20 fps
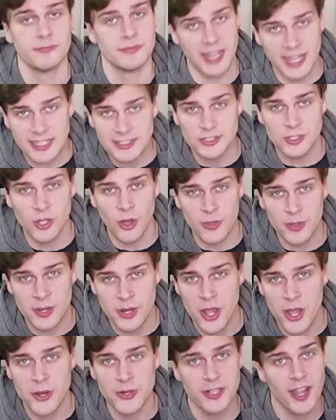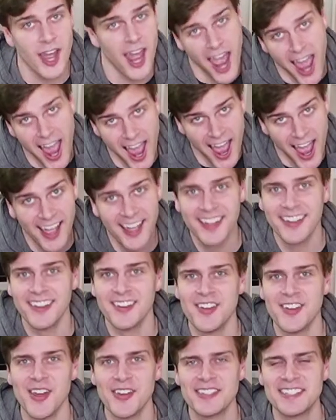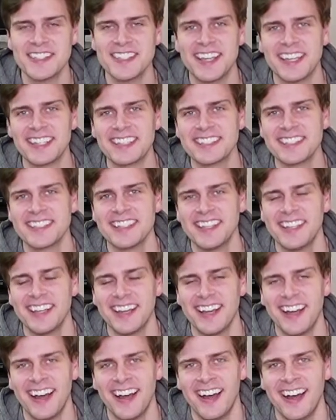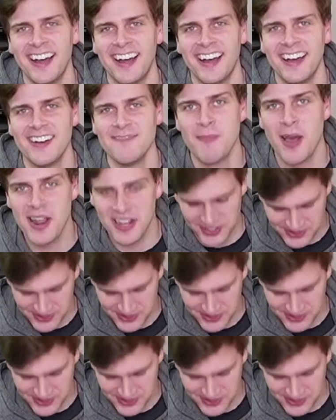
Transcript: that's not the note. Note 6, minor